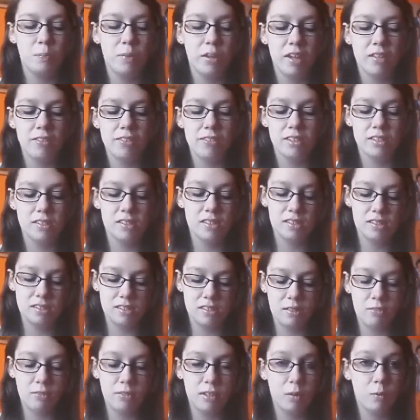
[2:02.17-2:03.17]
But this is
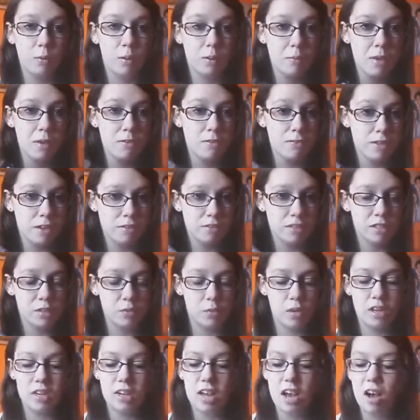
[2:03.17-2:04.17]
definitely one of my favorites
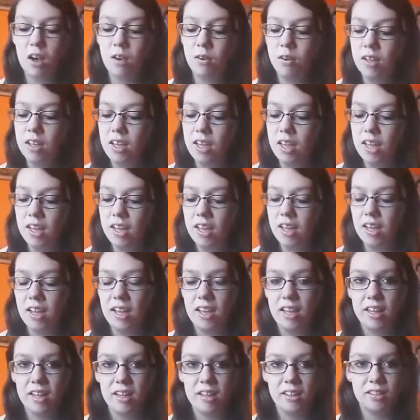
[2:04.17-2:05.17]
right now.
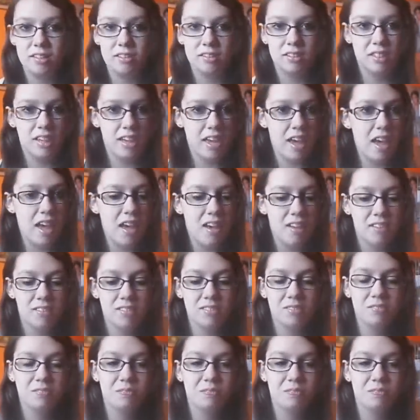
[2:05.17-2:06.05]
And, yeah.